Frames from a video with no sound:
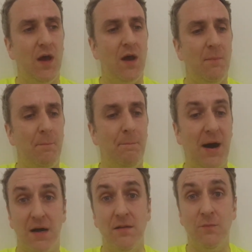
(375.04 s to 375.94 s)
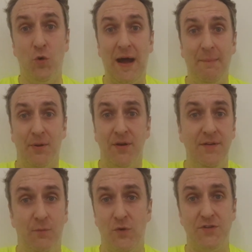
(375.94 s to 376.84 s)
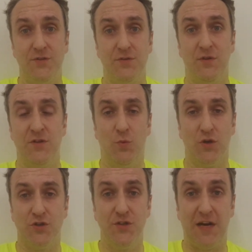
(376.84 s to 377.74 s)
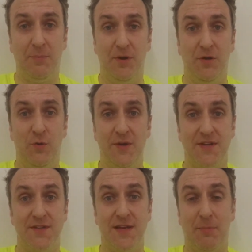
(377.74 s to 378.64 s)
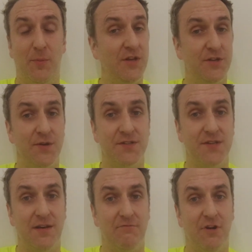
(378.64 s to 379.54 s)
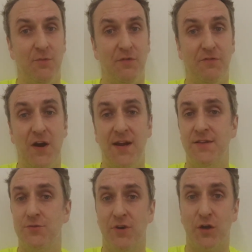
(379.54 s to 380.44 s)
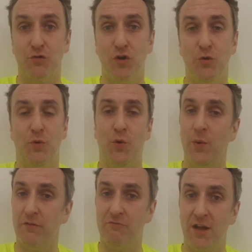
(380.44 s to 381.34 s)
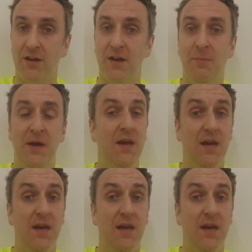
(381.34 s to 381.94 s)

But what happened, which is what should happen and always does happen when you're doing a steady run with friends or in a group or with a running club,